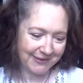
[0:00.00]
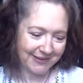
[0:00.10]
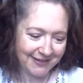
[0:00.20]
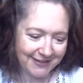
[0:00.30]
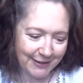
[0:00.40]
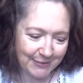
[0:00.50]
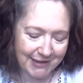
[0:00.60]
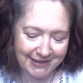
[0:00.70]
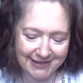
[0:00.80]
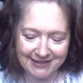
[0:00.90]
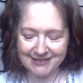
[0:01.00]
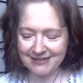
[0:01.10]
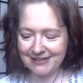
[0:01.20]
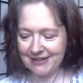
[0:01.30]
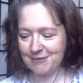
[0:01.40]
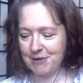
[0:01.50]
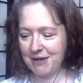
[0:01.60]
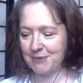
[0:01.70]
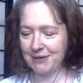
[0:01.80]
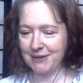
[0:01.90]
on, Sharmila, is just going to be
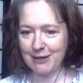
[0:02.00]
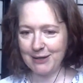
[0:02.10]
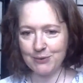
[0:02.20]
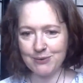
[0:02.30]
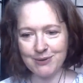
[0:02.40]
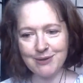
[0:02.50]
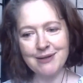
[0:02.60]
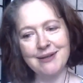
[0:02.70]
really cool.